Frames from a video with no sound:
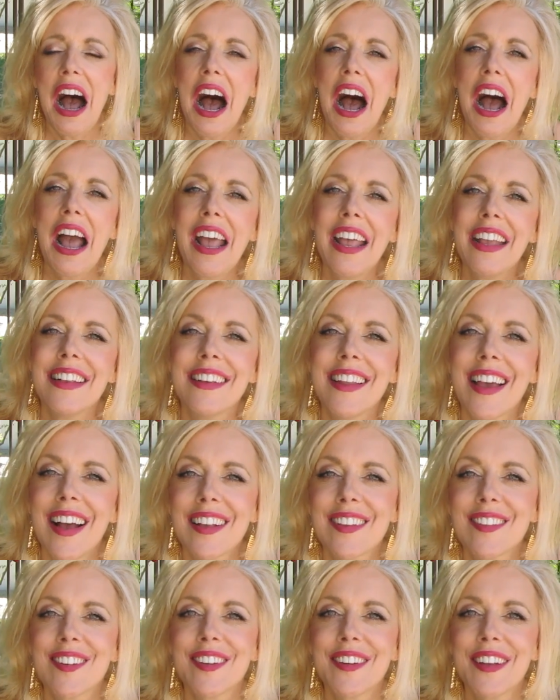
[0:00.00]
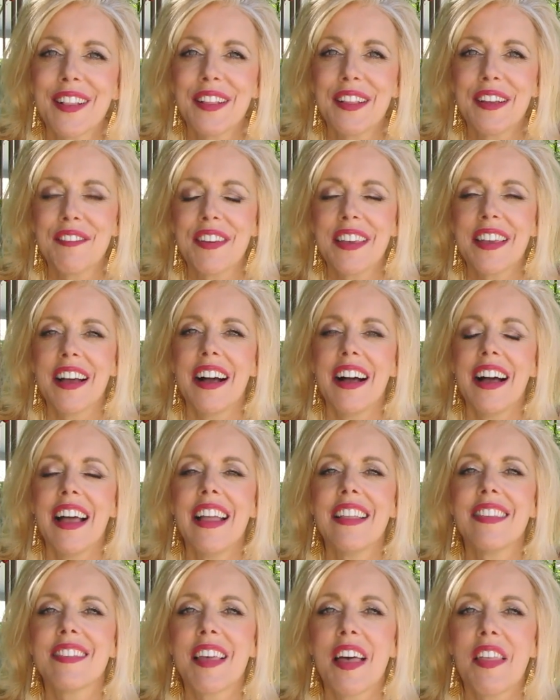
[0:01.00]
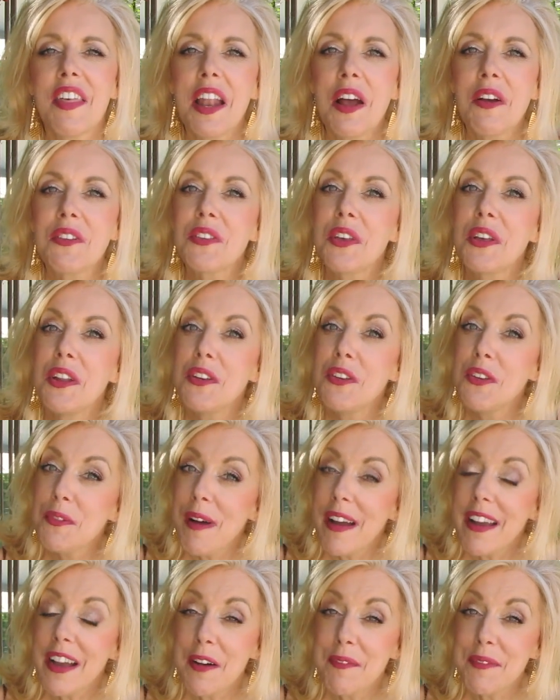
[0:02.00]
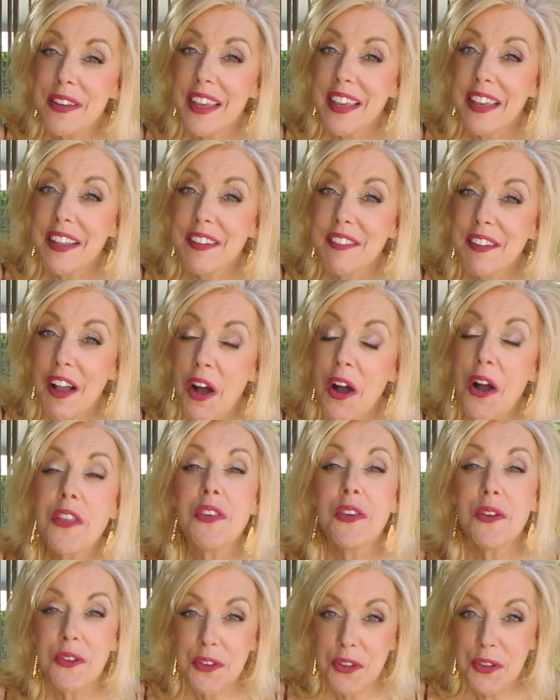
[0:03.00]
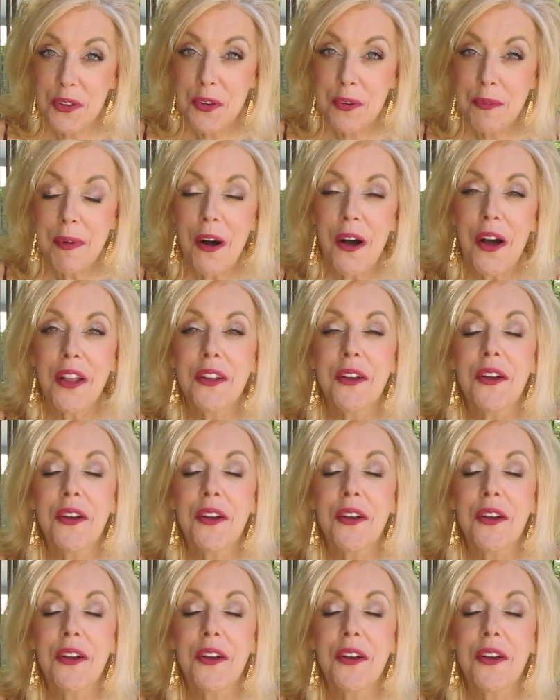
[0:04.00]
I texted Olivia and said that I was going to do my update on YouTube on